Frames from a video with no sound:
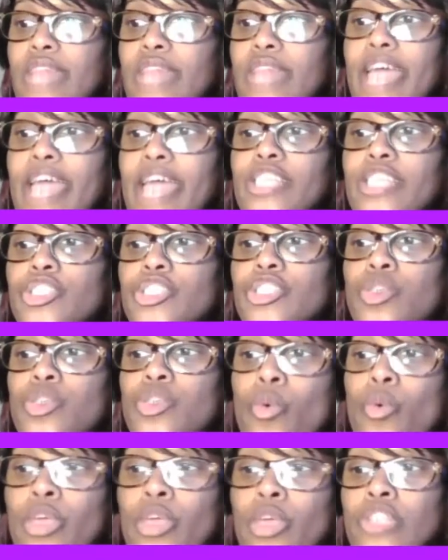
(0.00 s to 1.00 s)
that is
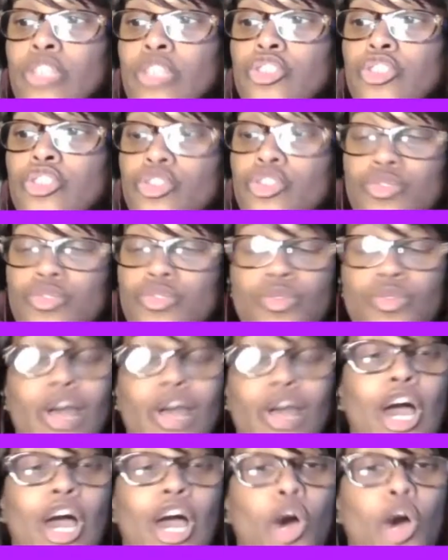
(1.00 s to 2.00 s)
going
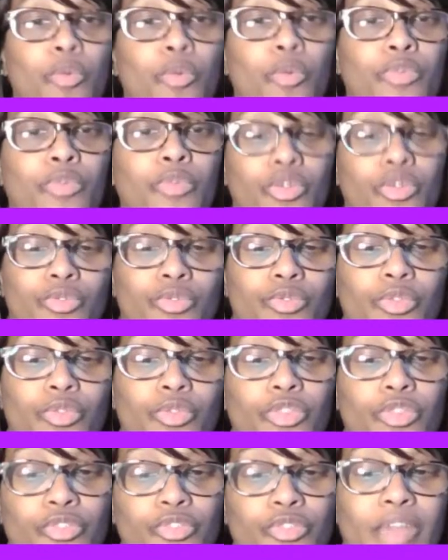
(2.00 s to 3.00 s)
to help you
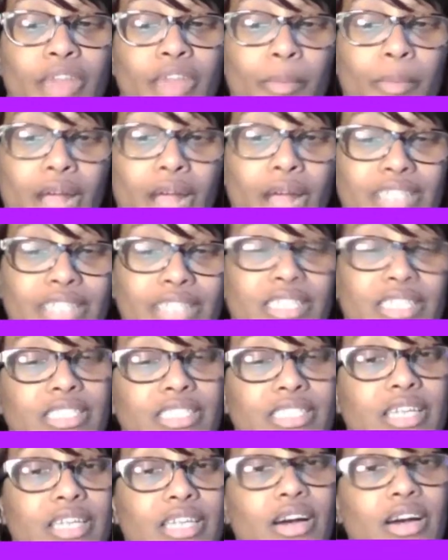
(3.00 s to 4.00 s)
through that
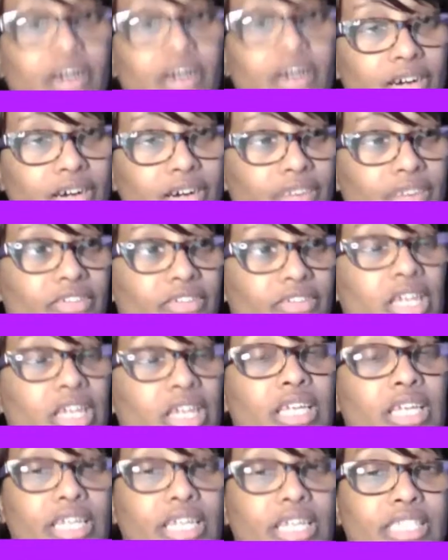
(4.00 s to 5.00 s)
process of
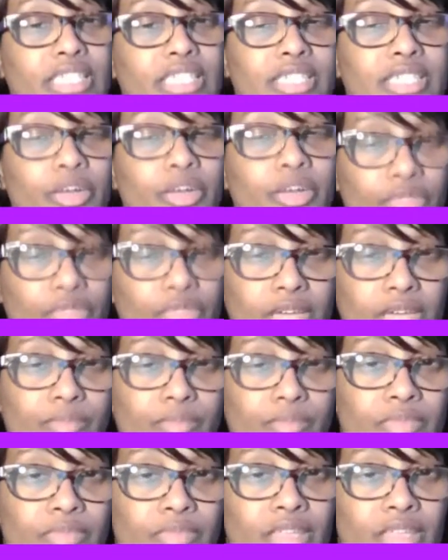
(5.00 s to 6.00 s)
getting to know
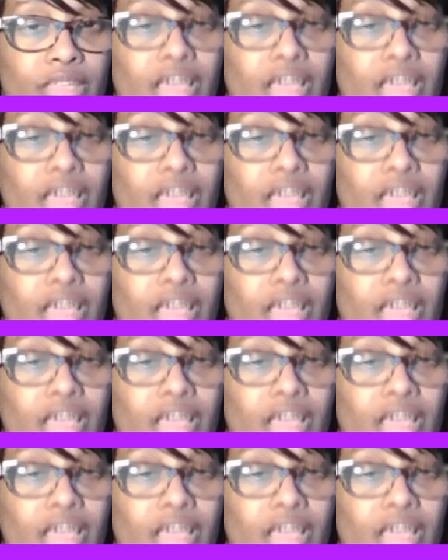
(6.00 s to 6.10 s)
them.